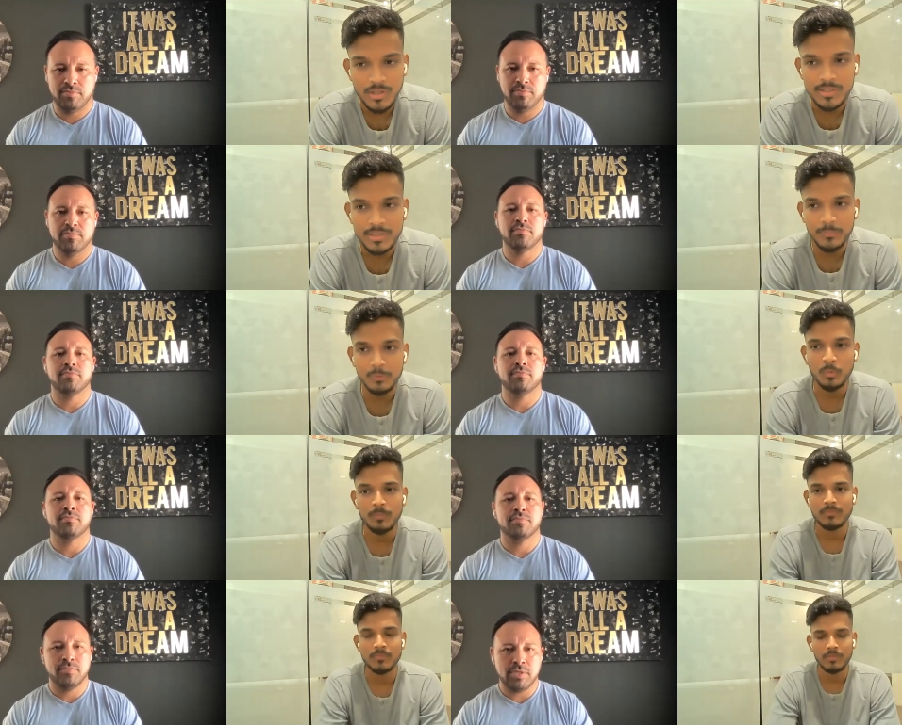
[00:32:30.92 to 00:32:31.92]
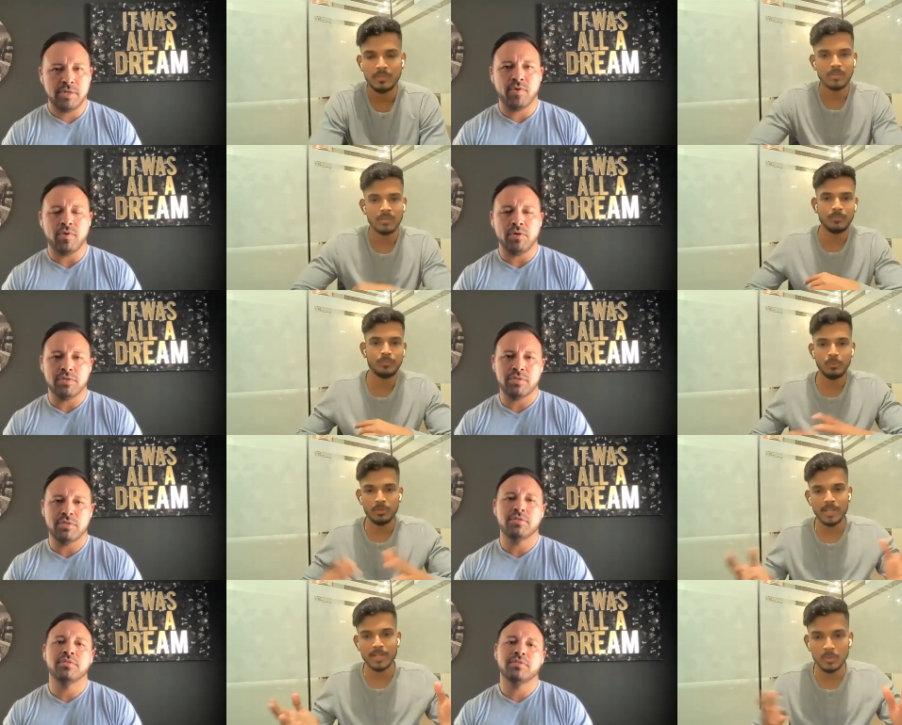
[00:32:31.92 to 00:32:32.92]
Speaker 1: our interview of course if you
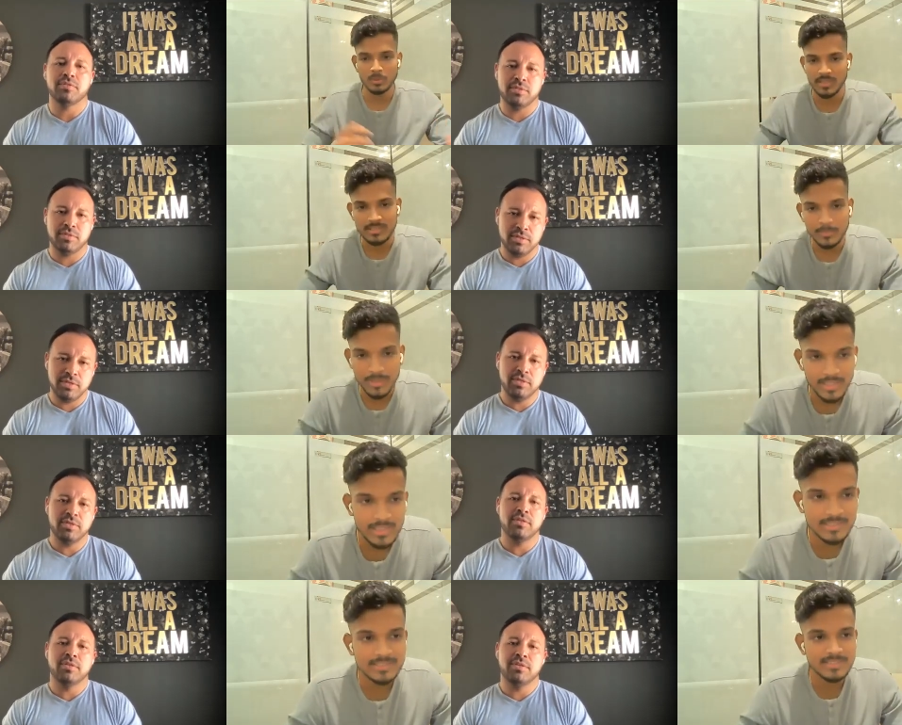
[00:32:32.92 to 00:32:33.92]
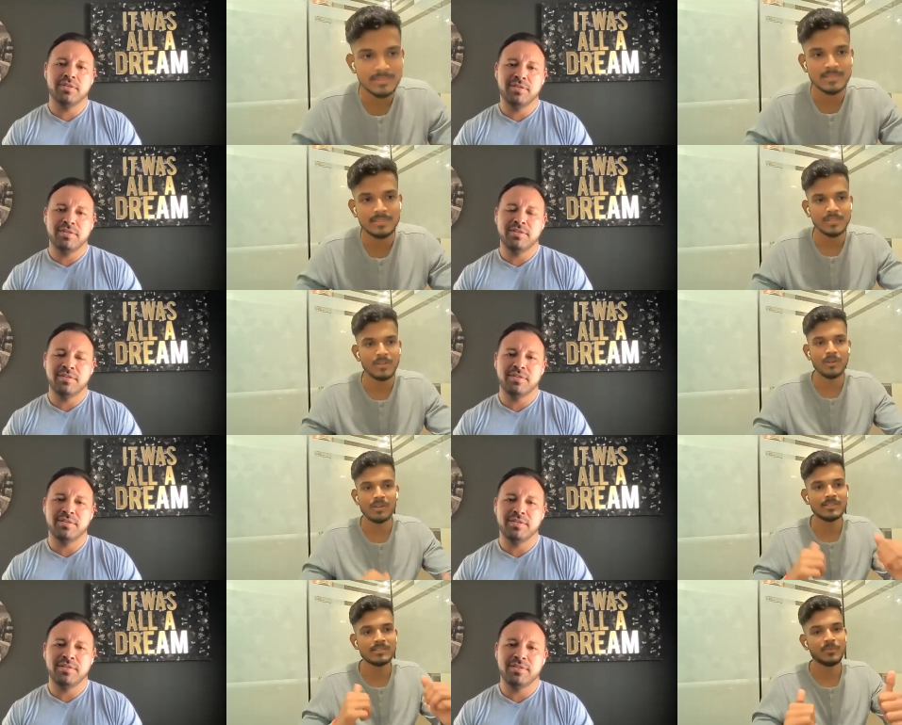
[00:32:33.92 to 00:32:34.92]
would like to share something else or
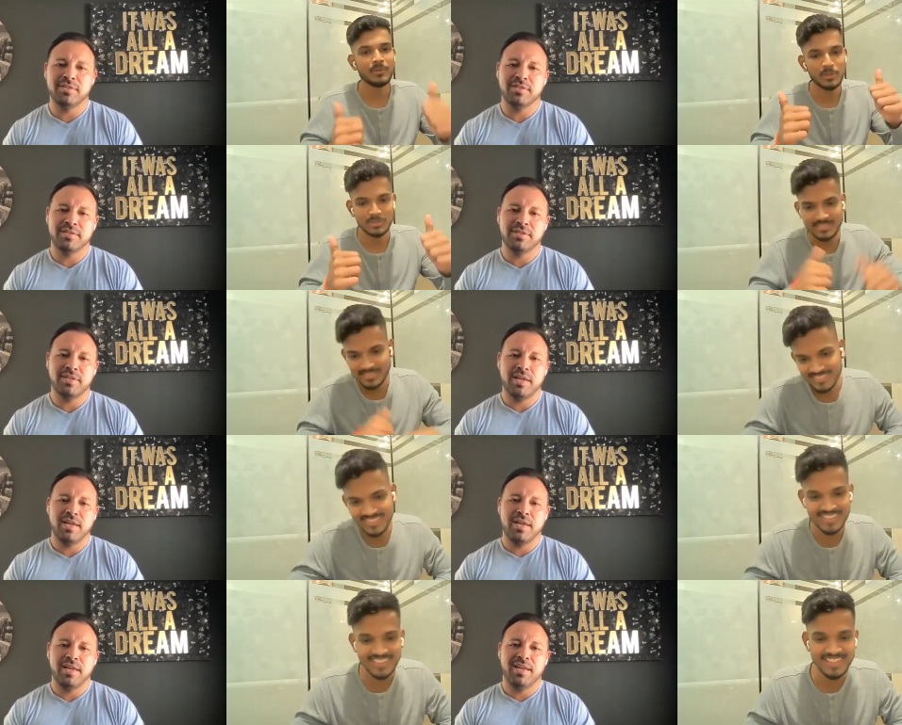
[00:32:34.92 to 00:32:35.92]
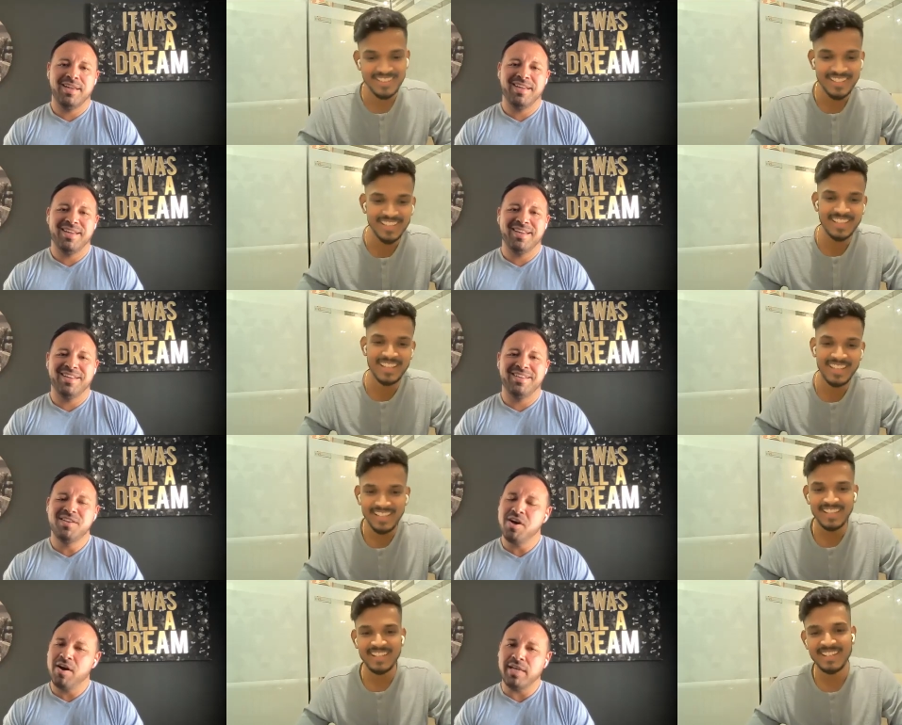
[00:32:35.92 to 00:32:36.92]
else we're good
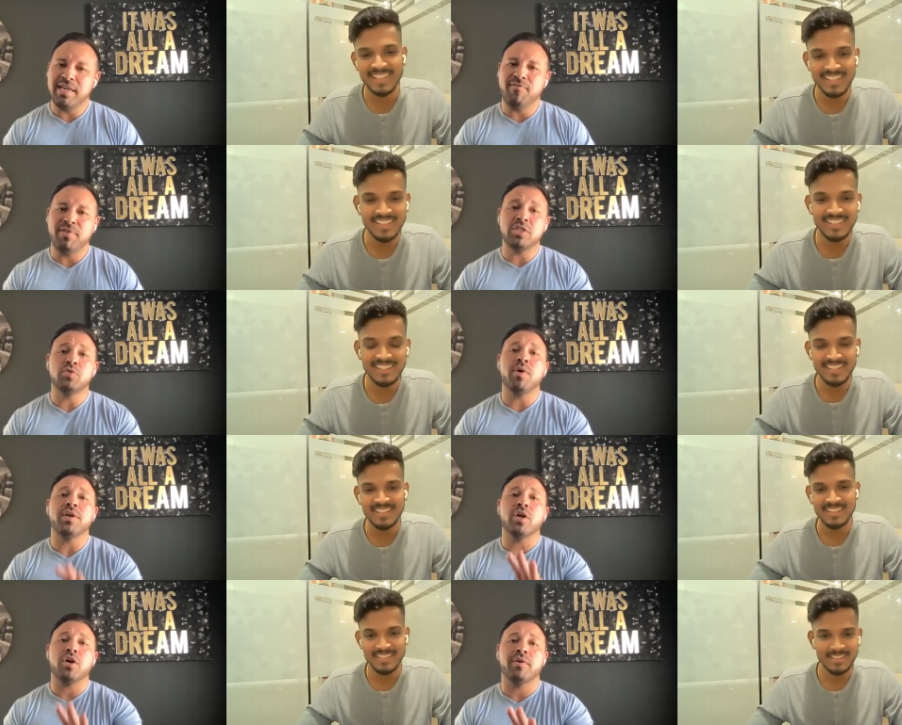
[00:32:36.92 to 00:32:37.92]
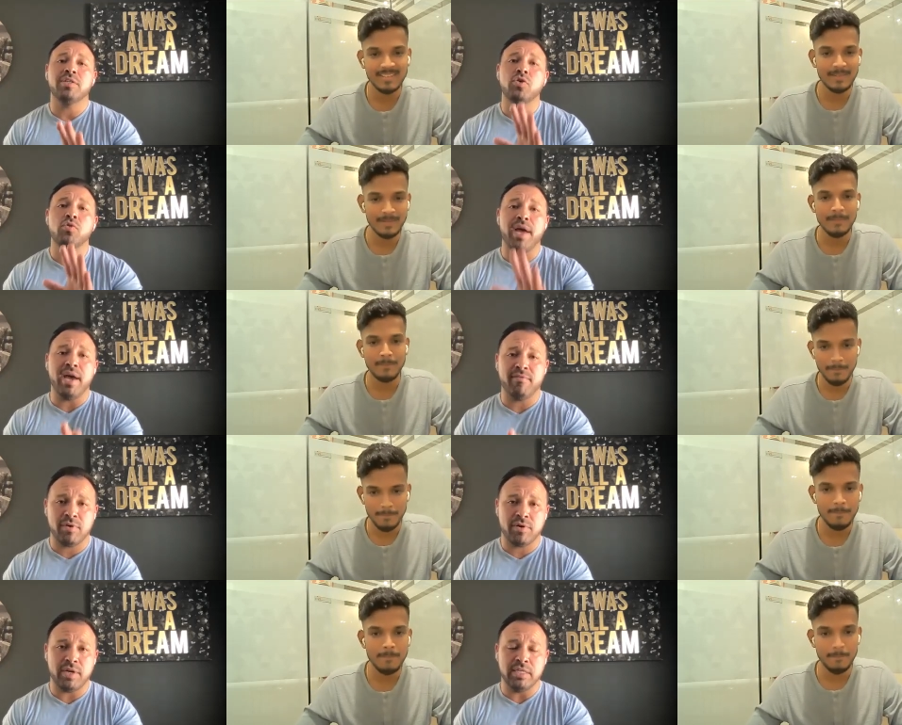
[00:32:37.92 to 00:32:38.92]
Speaker 2: no i definitely just want to encourage
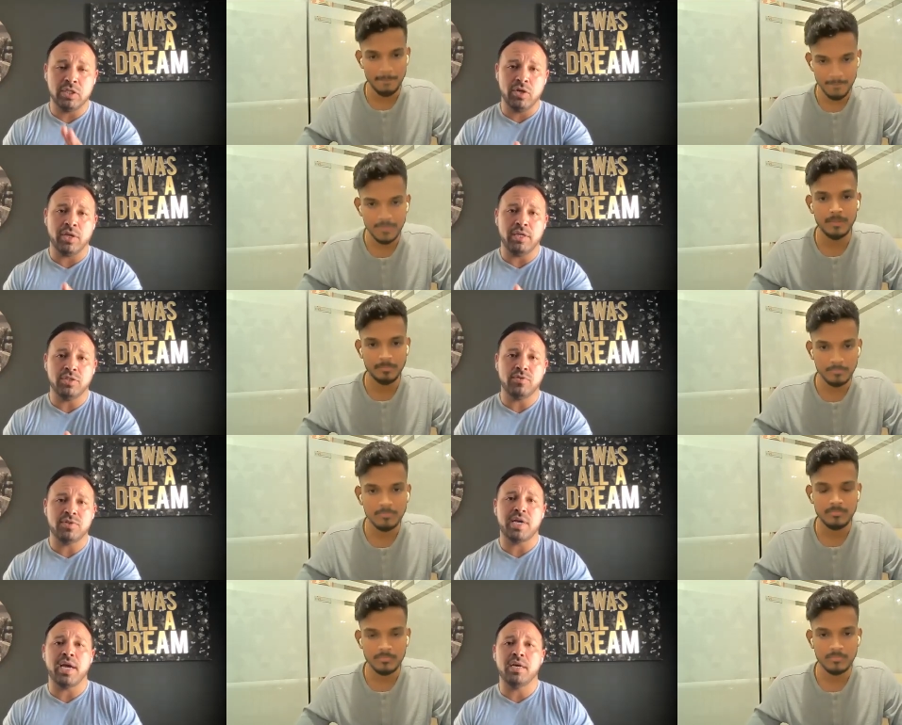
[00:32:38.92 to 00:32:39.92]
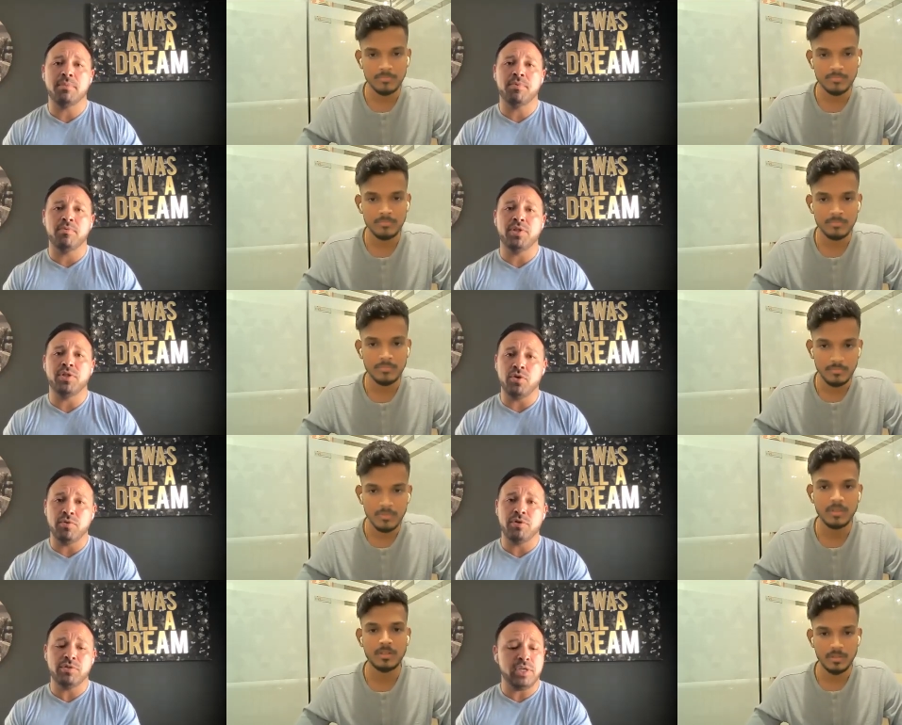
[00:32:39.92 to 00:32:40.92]
whoever is looking yep. to sign up with
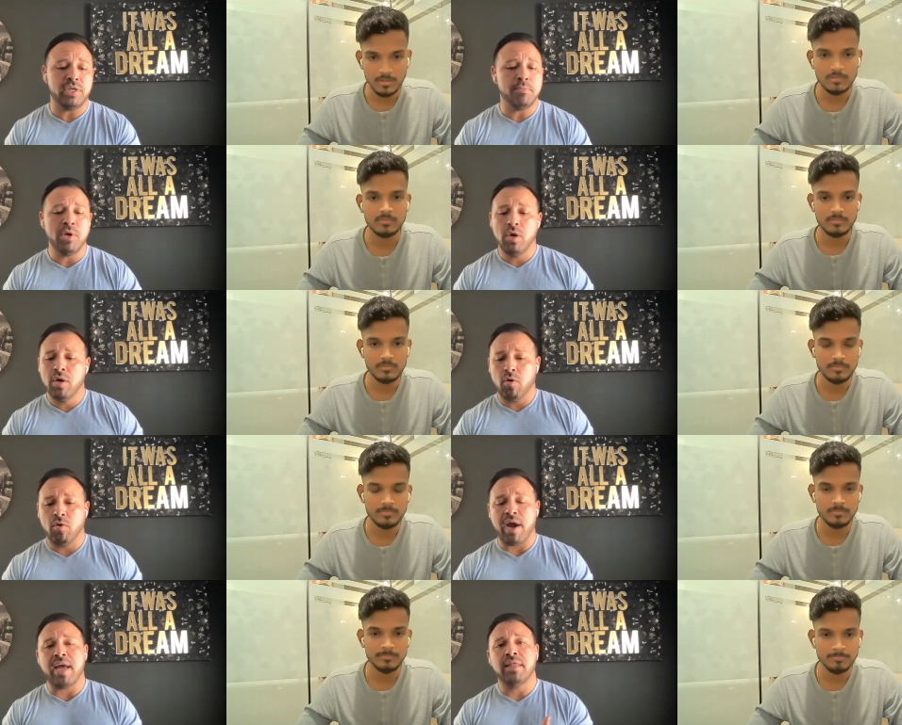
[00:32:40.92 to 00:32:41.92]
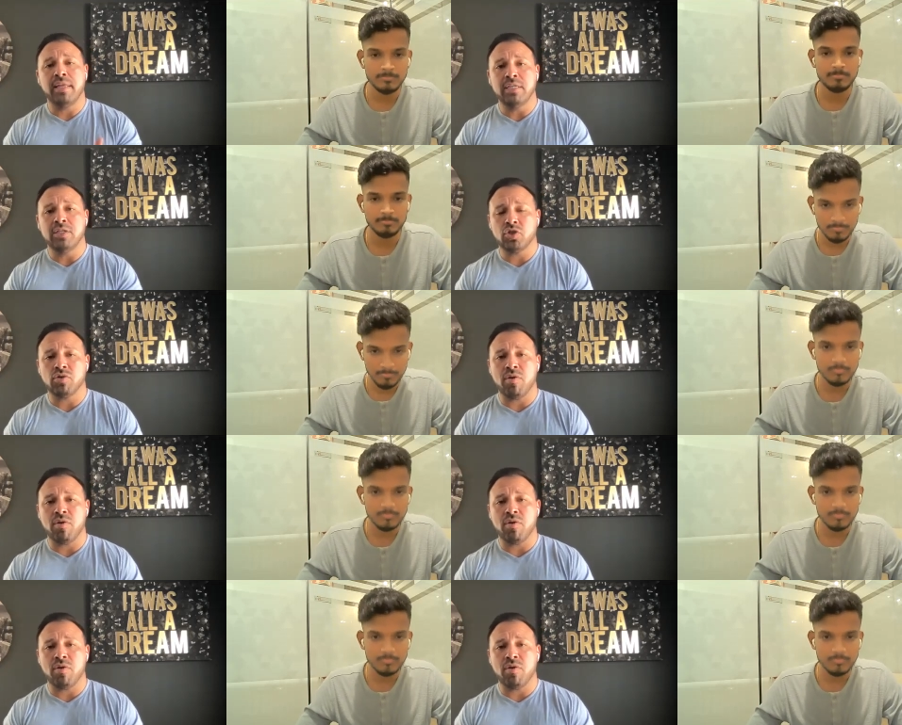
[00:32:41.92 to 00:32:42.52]
you and your team or at least